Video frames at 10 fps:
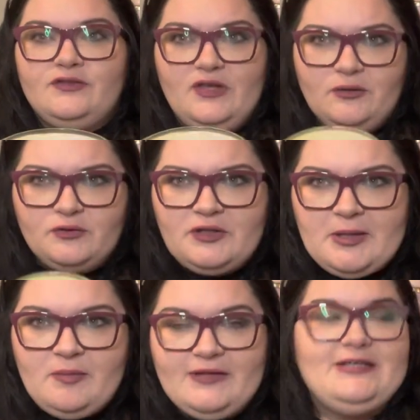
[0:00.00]
they're really
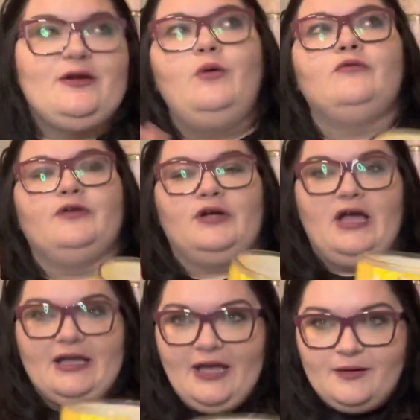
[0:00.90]
bending over.
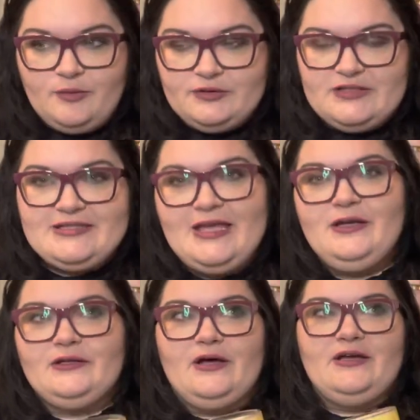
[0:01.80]
I gotta put this
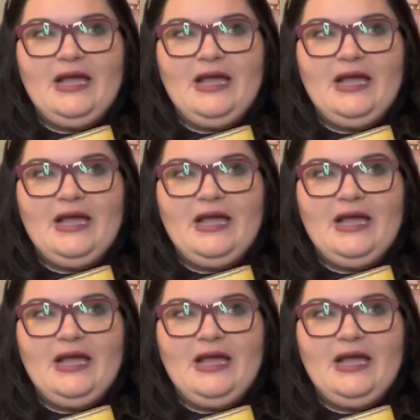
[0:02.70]
candle out. It